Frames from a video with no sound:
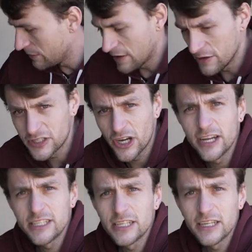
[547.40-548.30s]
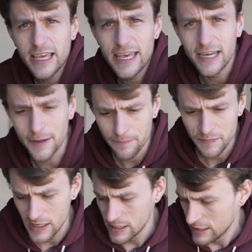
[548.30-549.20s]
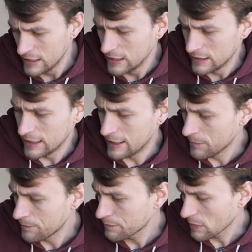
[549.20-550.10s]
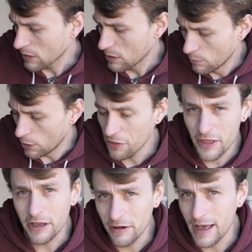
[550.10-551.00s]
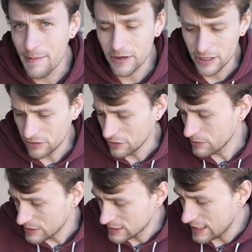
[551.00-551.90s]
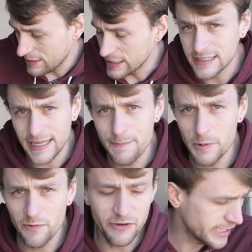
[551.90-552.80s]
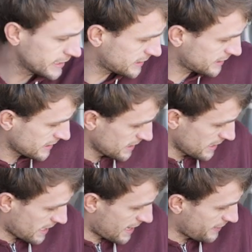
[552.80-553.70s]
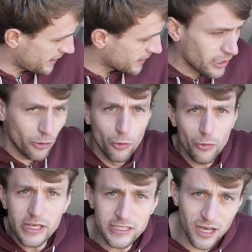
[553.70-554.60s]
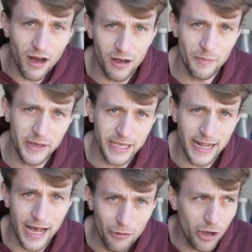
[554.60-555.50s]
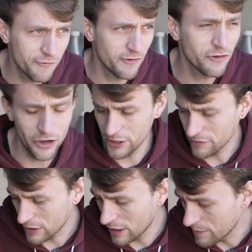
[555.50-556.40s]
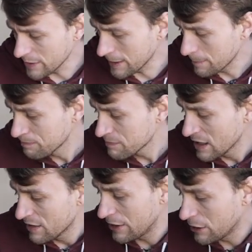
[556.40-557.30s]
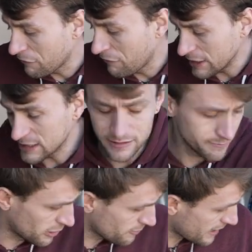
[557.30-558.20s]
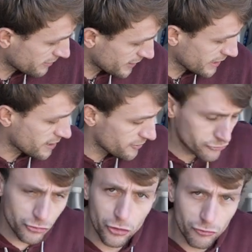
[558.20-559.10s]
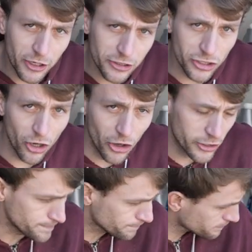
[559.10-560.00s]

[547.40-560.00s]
the other side here. Now, what I think I am gonna do is get this timber fixed and then get all this carpeted out. Hopefully I've got enough carpet. Then I'll mount the drawer runners on,